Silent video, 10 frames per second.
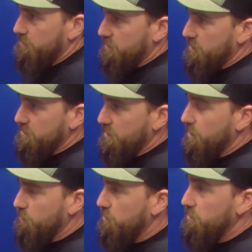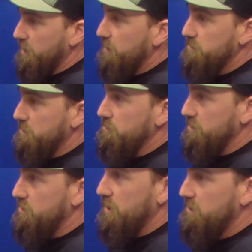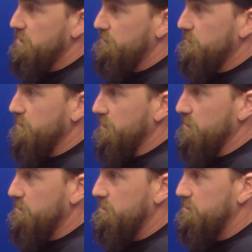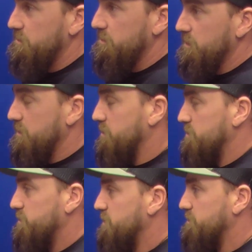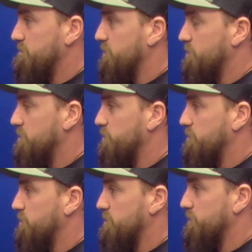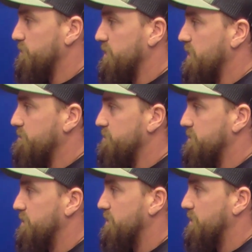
because God will ask you to change everything, and there's been multiple multiple times